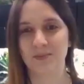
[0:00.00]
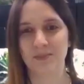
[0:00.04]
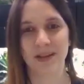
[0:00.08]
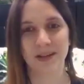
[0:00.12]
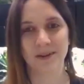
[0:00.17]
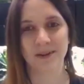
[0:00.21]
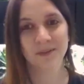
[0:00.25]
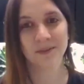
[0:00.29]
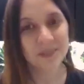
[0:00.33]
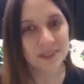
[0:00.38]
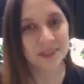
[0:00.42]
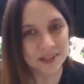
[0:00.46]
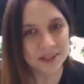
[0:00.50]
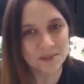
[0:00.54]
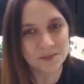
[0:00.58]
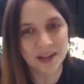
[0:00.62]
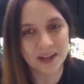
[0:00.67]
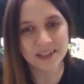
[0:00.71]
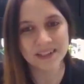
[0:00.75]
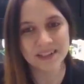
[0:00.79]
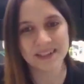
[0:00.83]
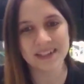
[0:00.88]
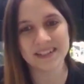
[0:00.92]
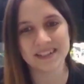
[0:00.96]
but I really
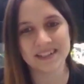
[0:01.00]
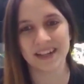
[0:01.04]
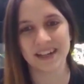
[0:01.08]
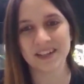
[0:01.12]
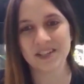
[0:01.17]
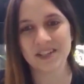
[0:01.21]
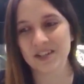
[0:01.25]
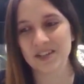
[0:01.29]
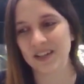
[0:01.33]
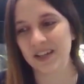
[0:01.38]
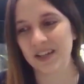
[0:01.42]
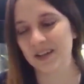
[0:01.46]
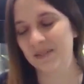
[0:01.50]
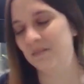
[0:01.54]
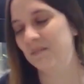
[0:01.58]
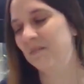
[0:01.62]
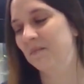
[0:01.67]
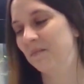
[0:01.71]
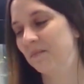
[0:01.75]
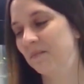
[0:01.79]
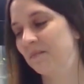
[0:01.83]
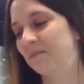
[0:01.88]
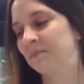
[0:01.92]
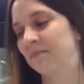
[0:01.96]
wanted to touch them.
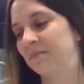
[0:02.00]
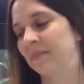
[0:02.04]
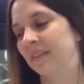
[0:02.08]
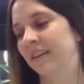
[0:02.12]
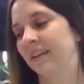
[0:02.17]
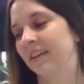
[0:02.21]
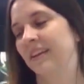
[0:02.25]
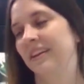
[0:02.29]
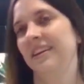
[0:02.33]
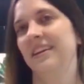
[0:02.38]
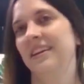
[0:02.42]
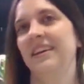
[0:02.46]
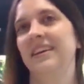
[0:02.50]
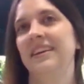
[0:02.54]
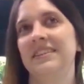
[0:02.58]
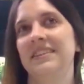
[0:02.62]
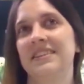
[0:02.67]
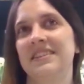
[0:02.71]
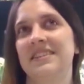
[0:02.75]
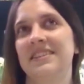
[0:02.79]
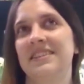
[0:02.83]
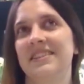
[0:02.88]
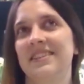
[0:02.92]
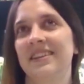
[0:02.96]

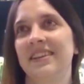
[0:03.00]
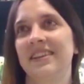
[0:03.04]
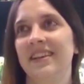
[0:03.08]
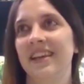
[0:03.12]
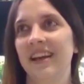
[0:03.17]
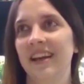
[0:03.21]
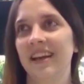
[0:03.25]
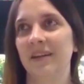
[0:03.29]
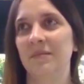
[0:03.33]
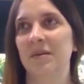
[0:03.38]
And yeah,